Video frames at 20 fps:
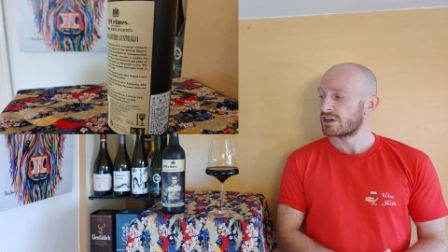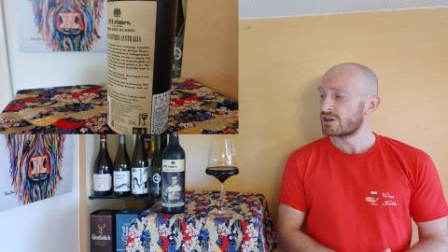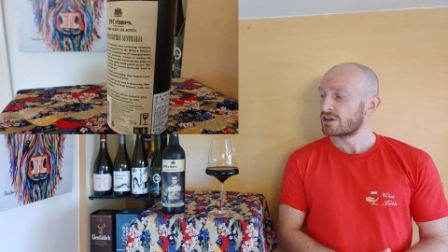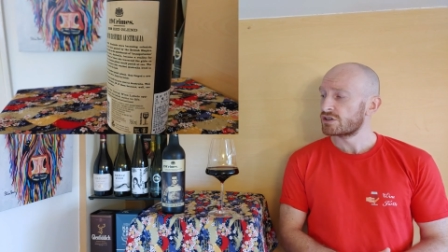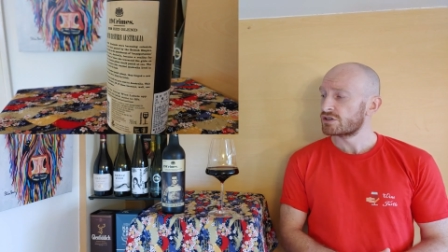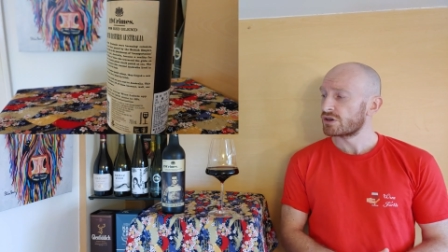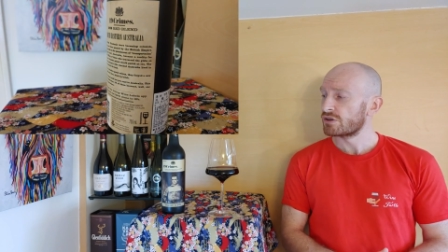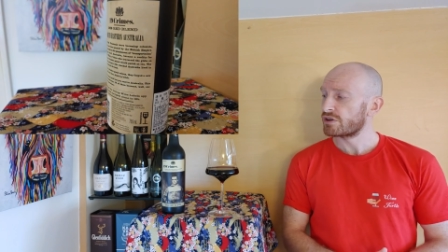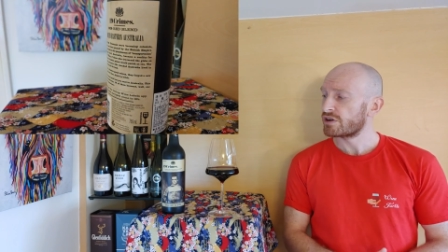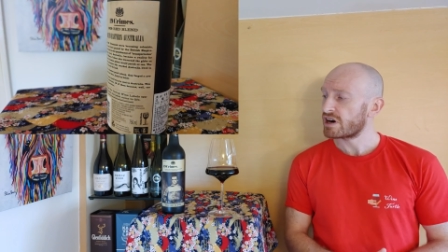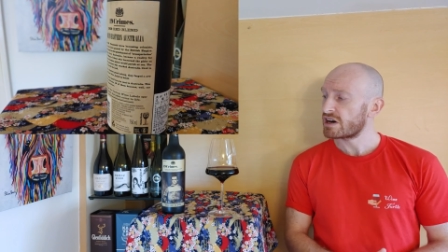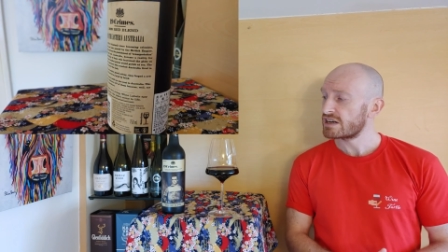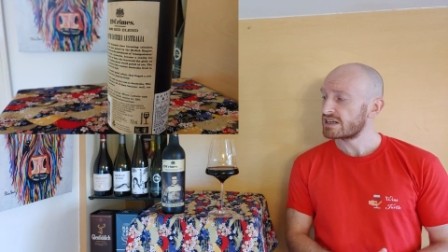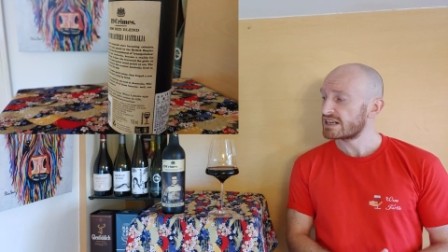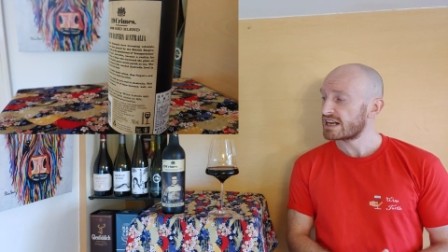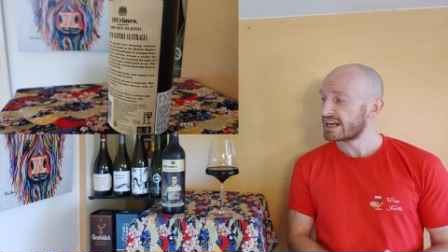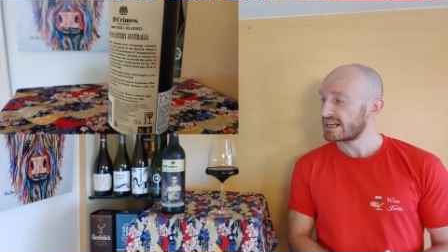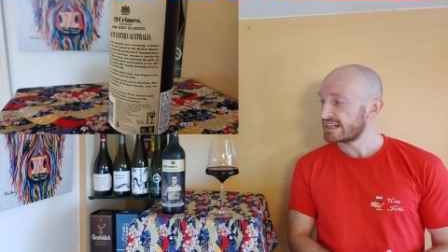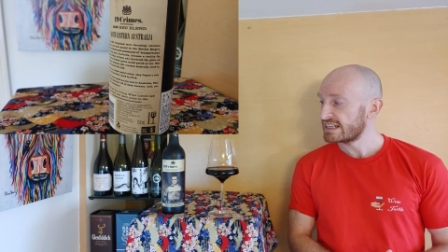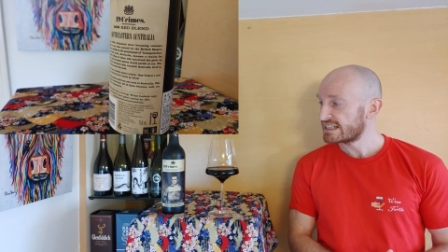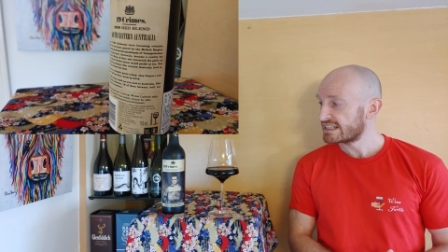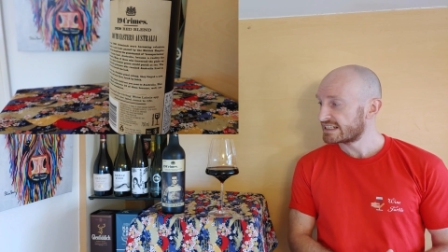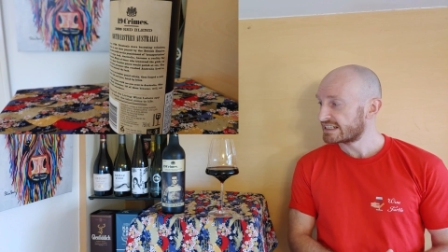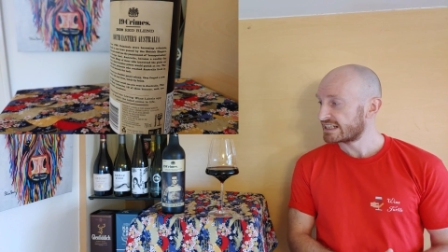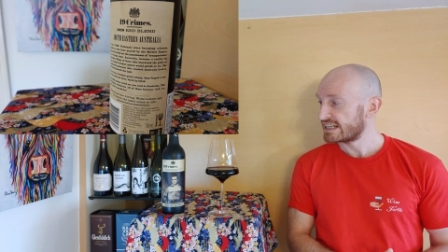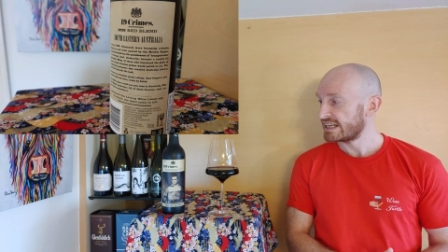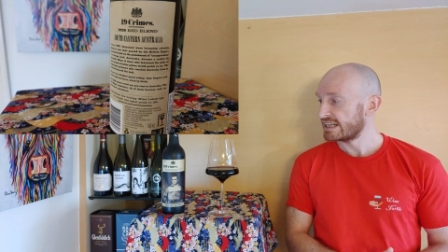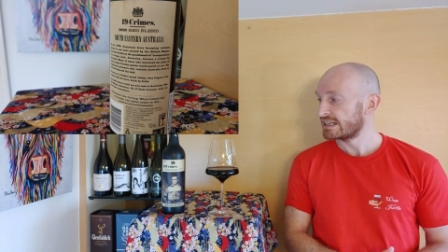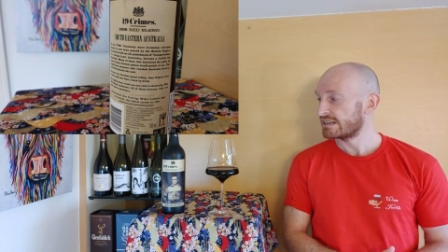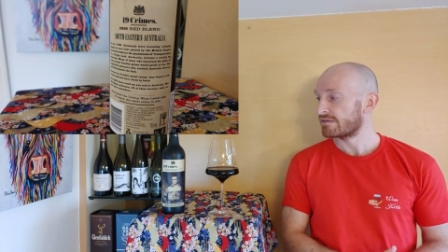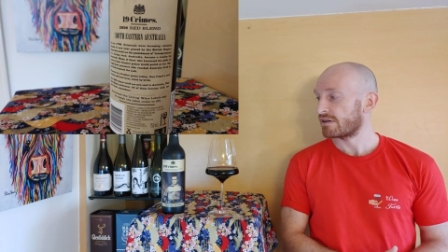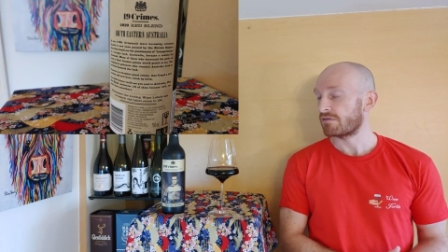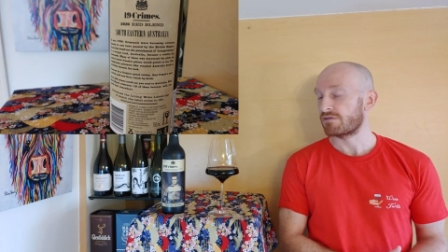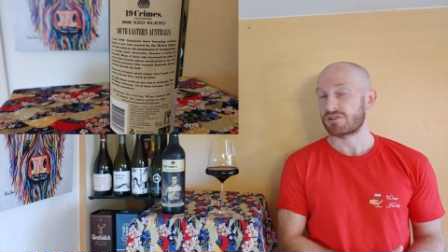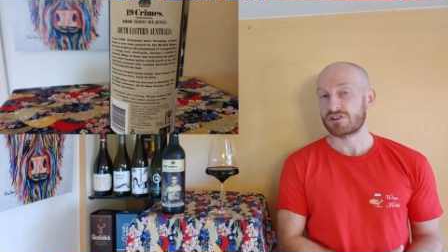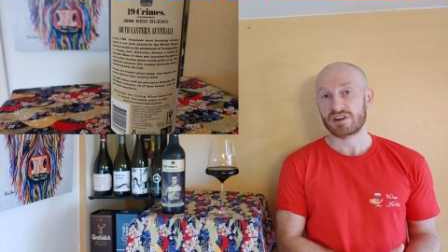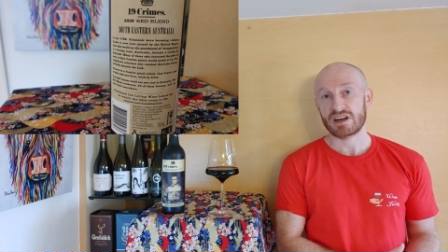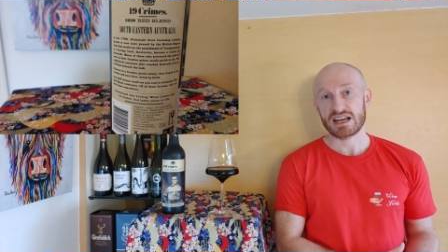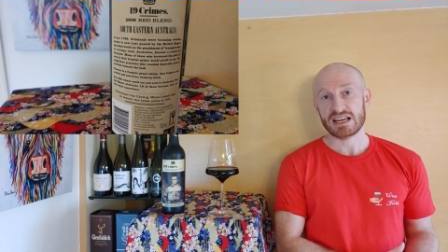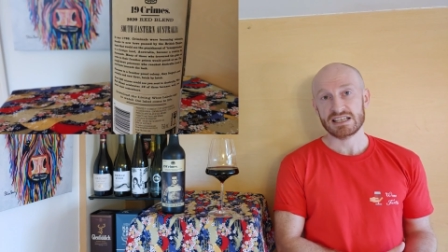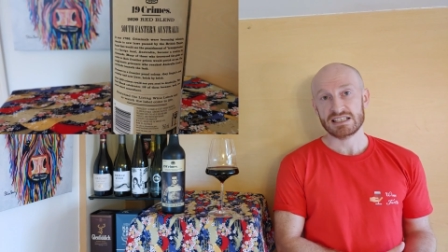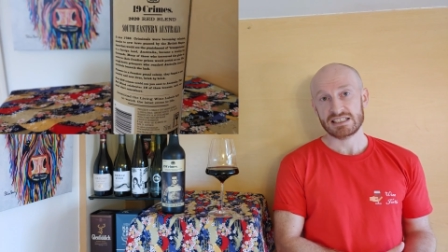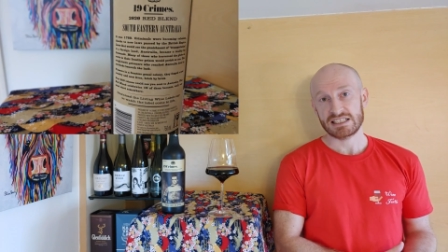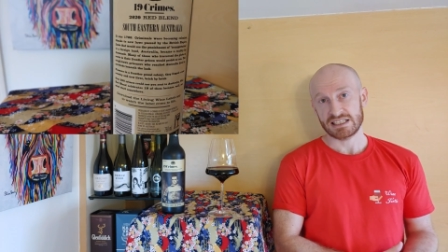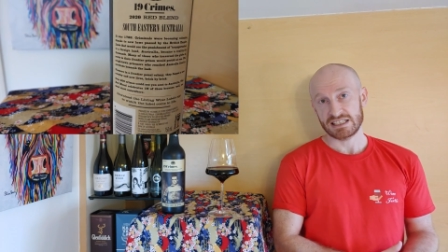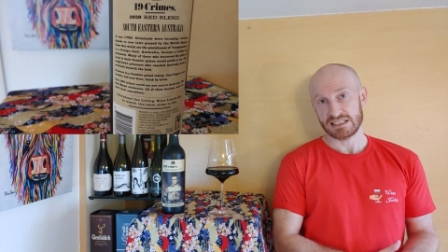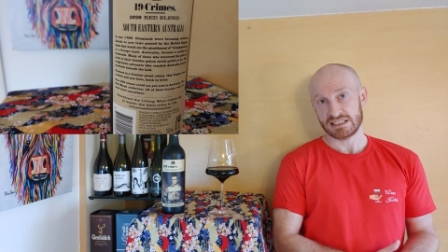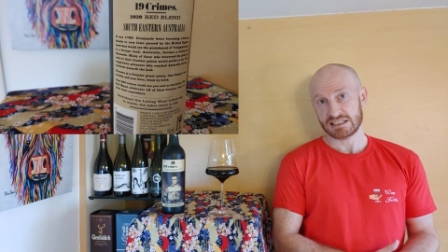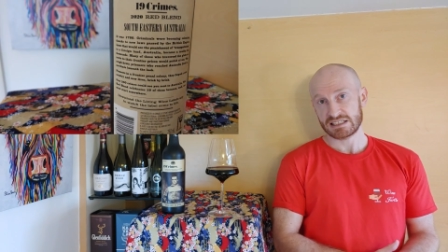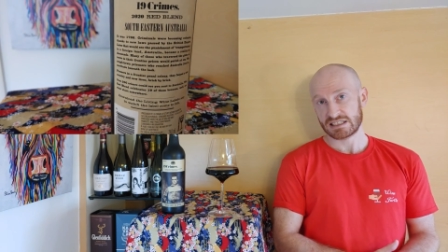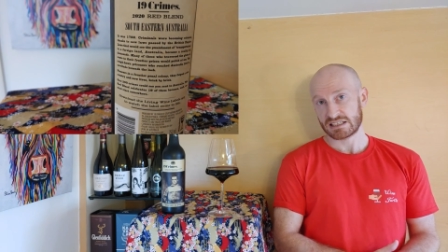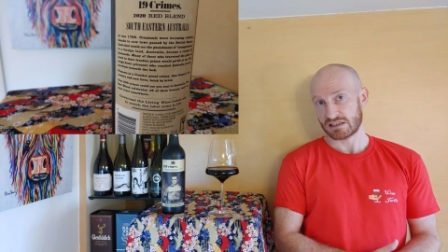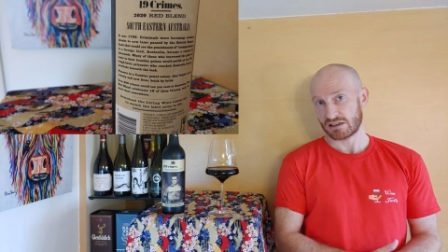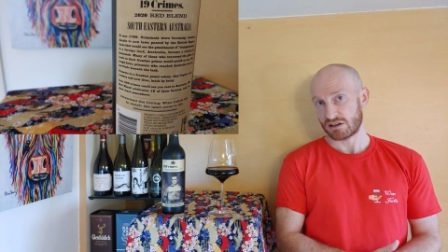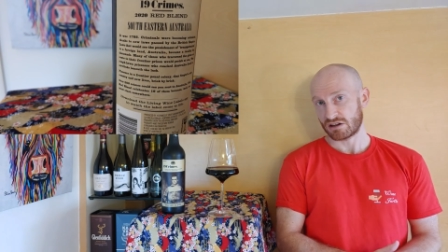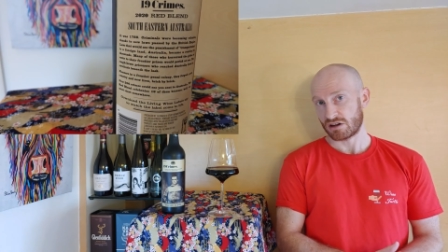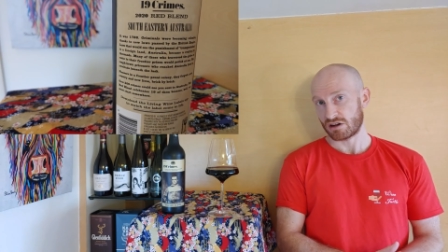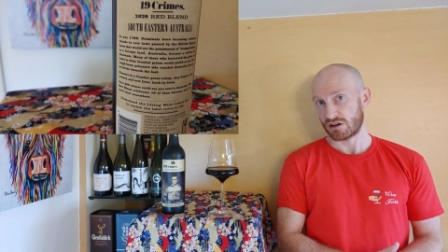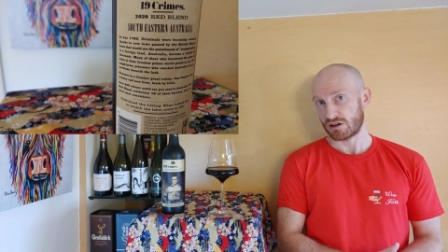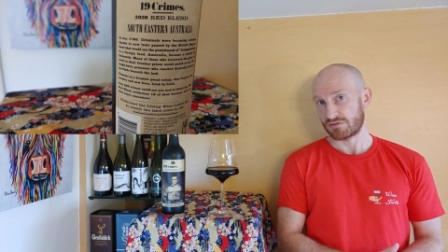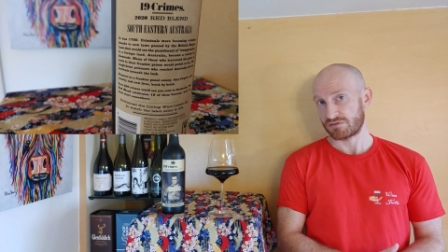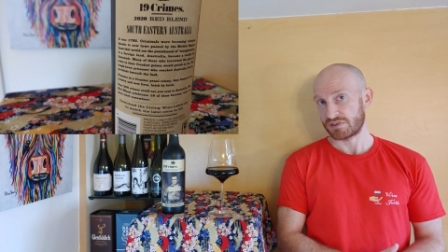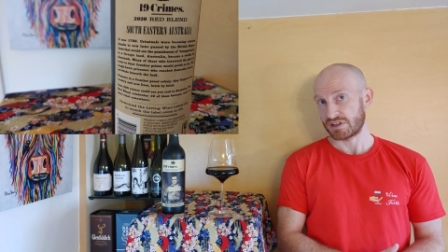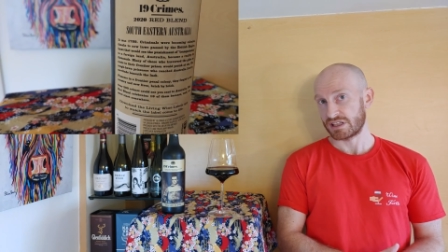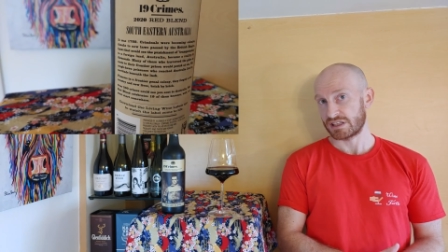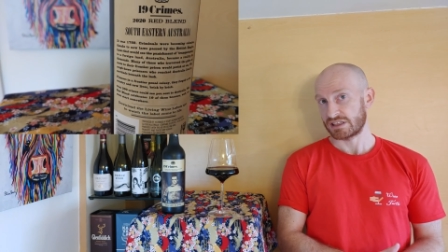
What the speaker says: So there are 19 varieties of